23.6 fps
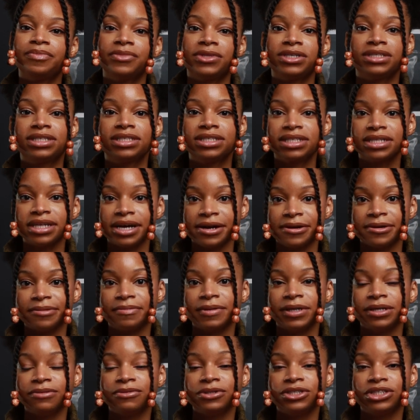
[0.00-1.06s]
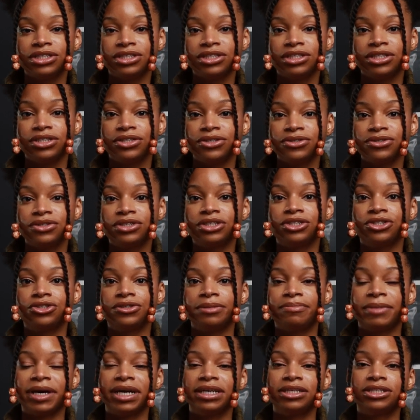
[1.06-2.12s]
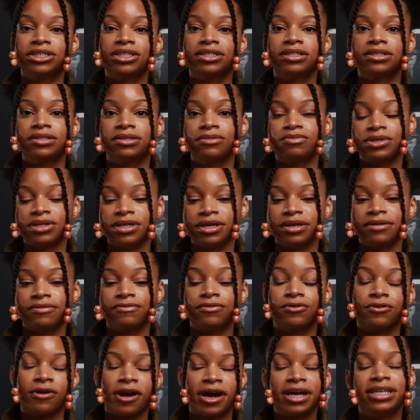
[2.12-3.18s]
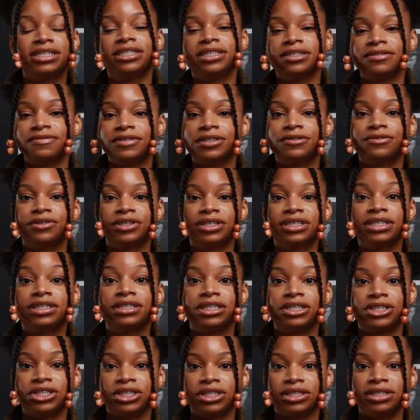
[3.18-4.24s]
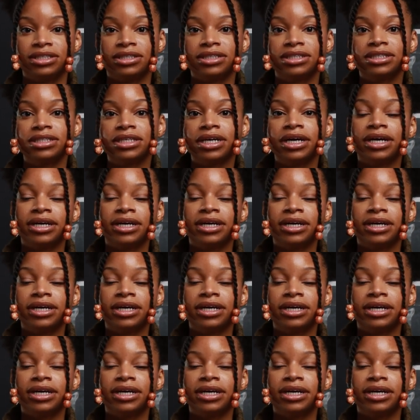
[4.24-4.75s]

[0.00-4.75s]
This is a therapy which is used to treat patients with a variety of different conditions.